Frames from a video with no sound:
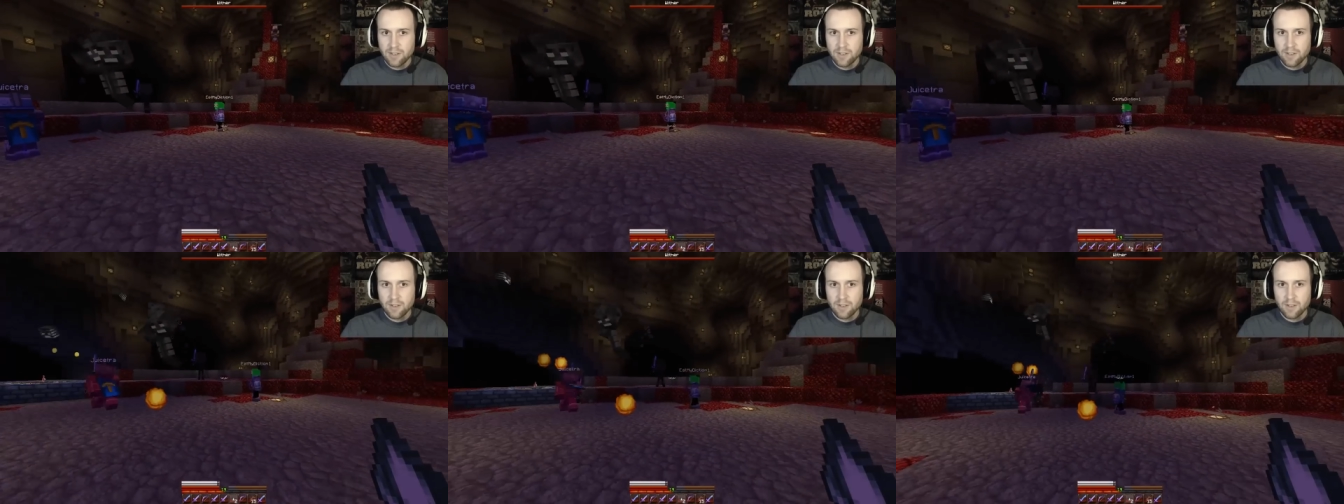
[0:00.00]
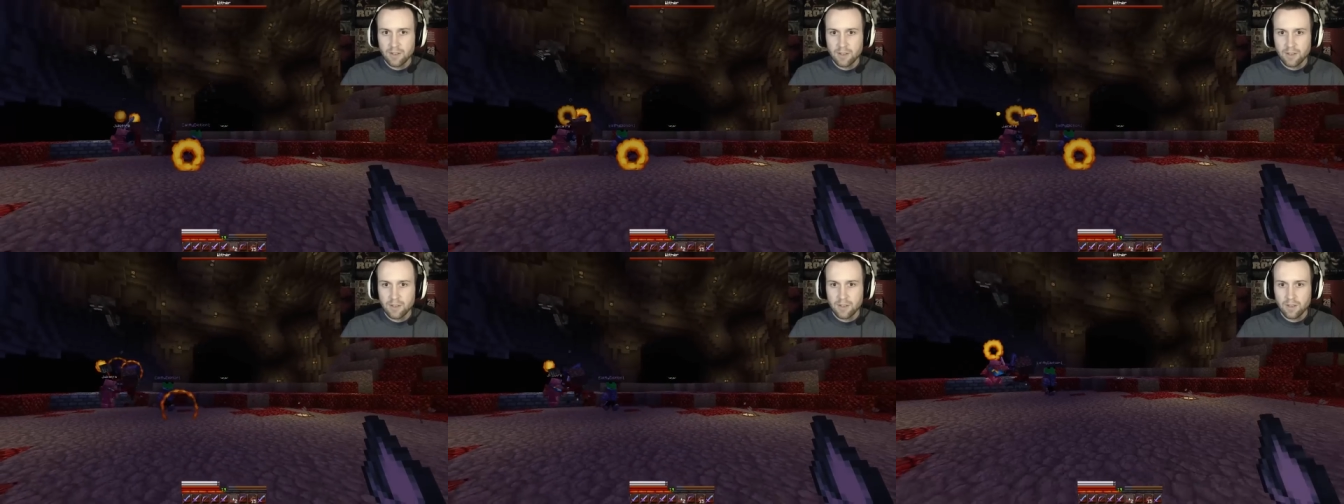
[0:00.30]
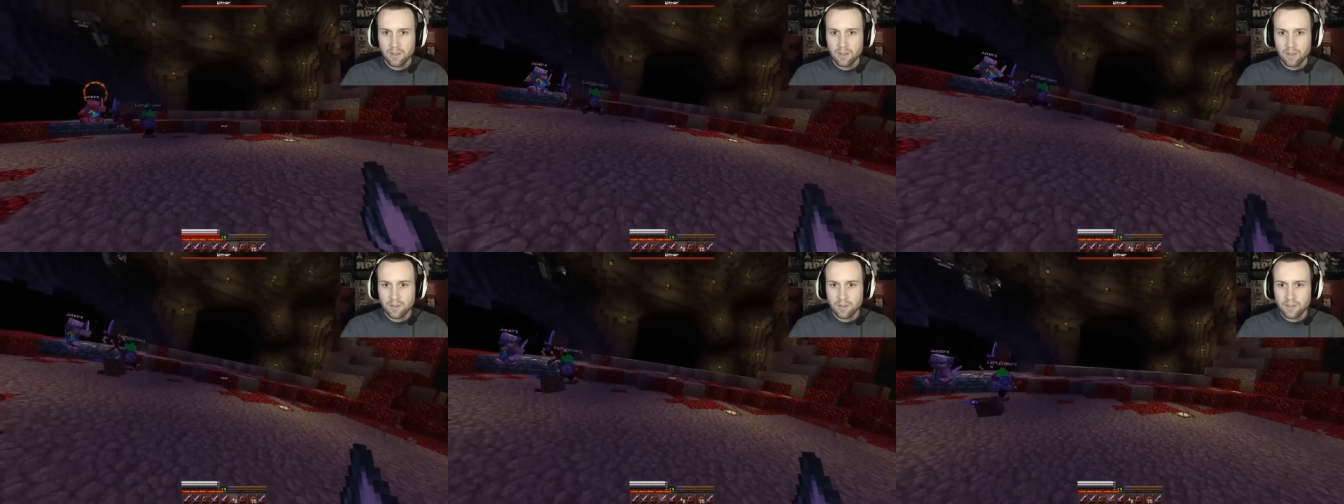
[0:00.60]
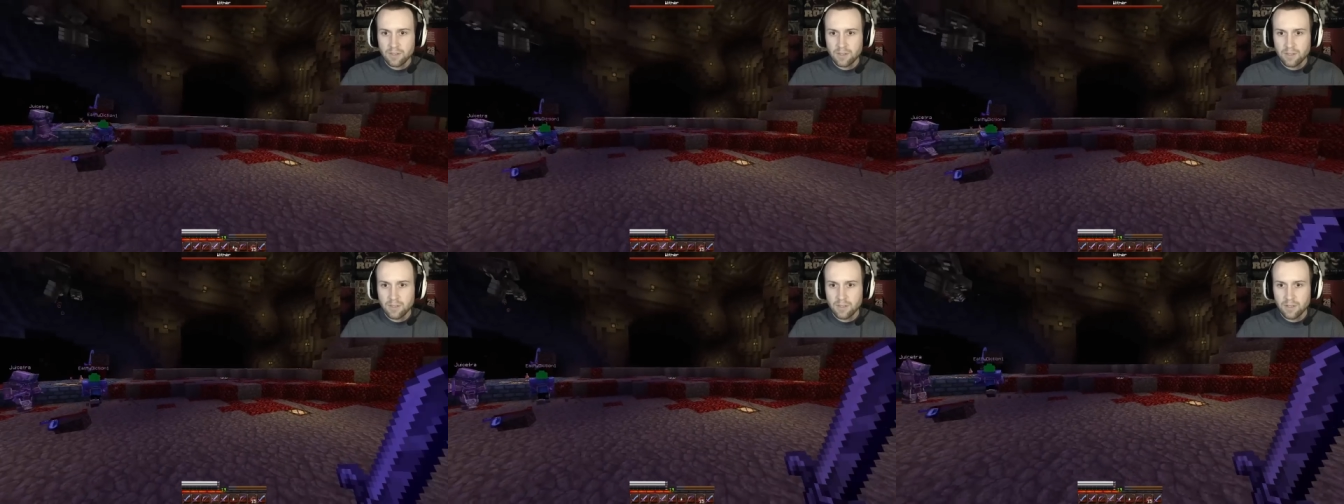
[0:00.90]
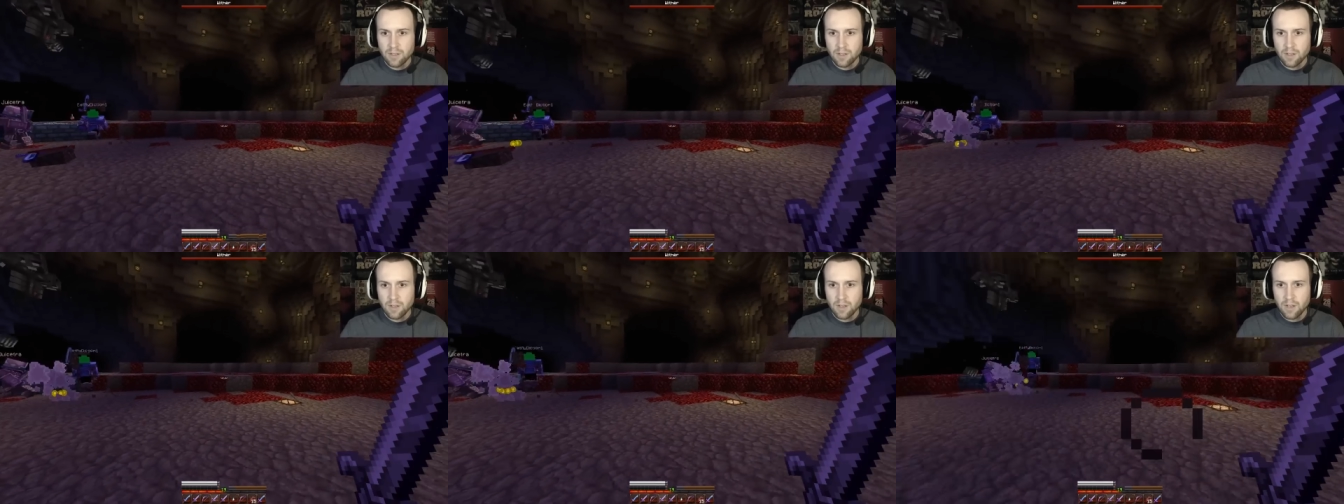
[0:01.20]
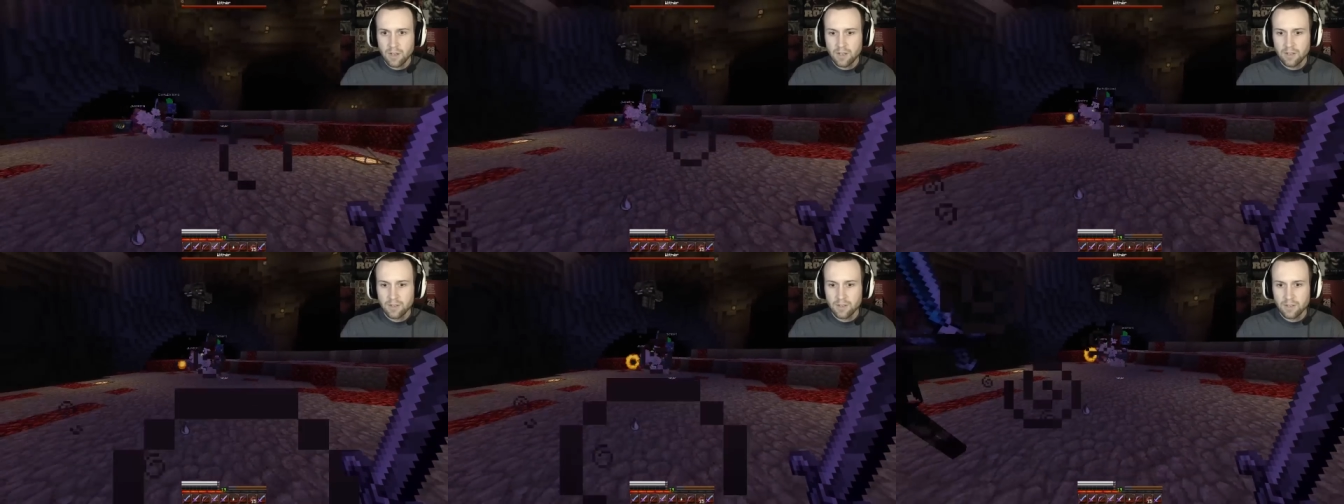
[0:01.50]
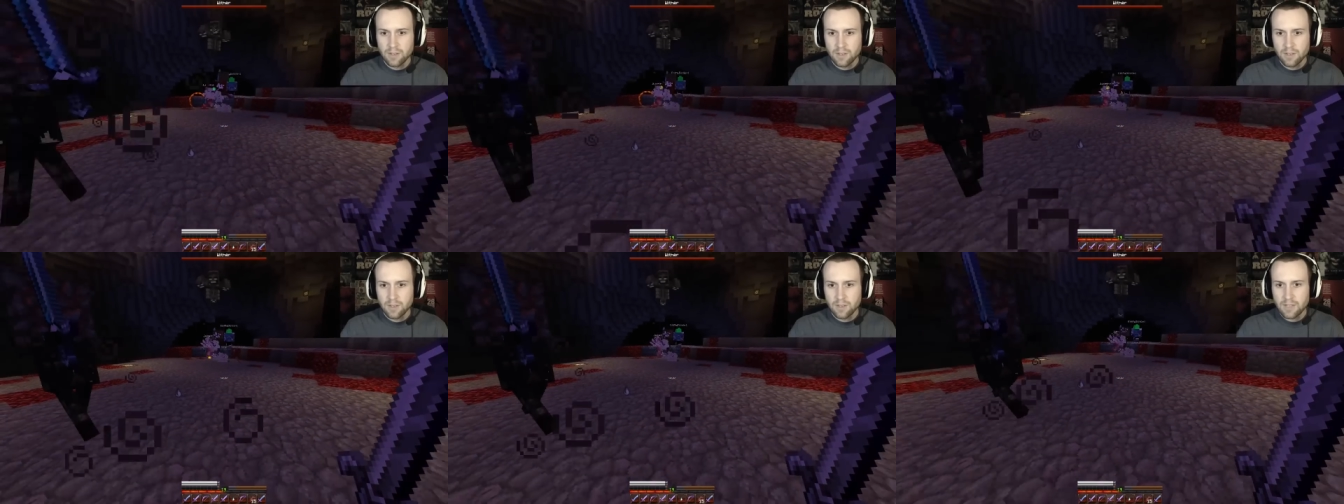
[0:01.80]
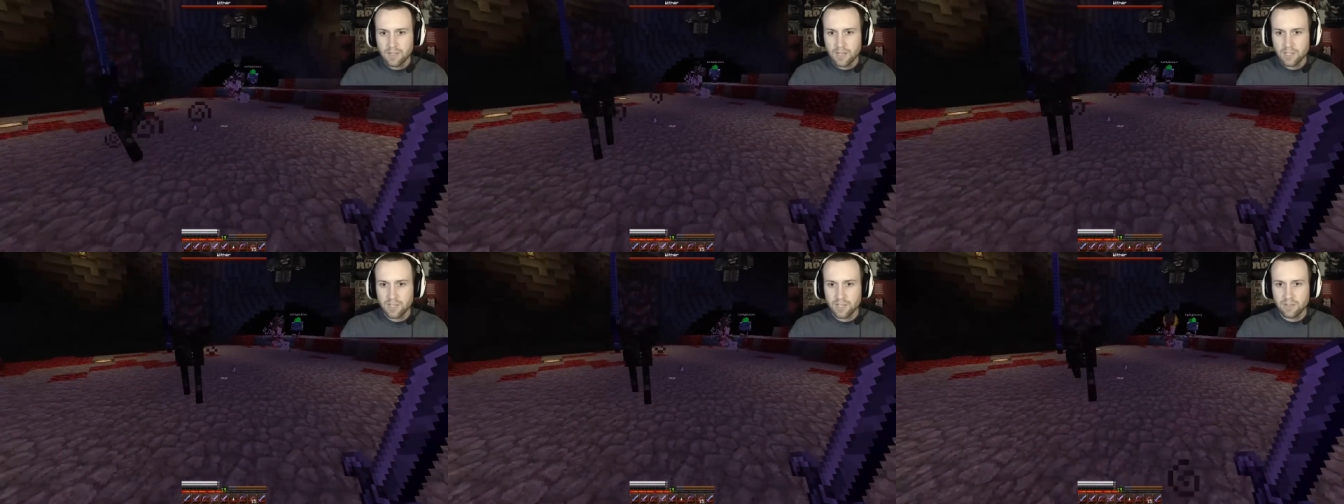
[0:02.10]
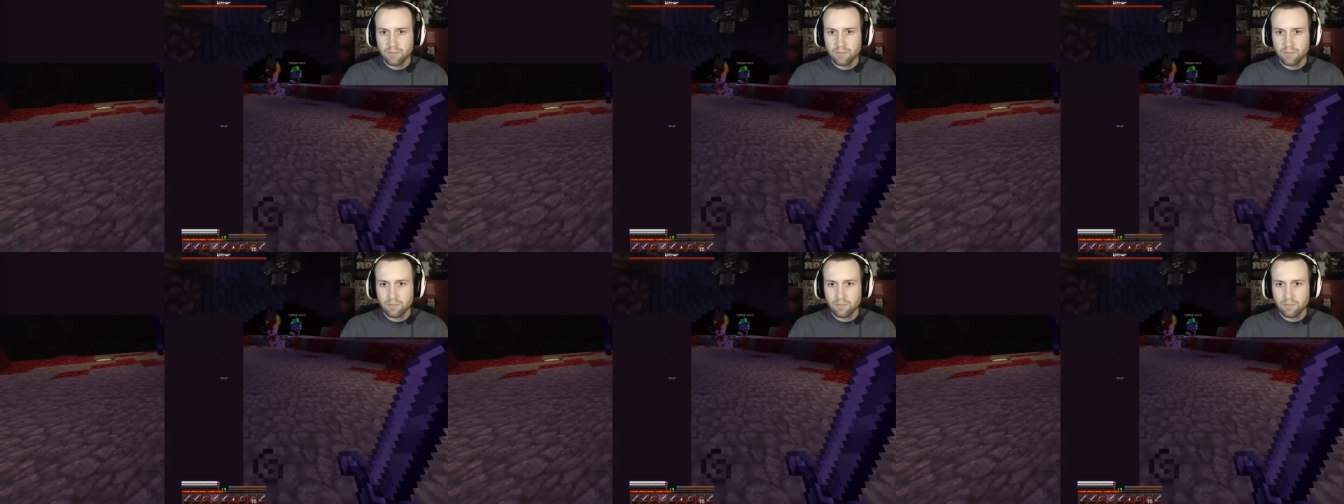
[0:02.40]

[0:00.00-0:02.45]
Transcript: Leg, oh, leg. Uh, Dixon,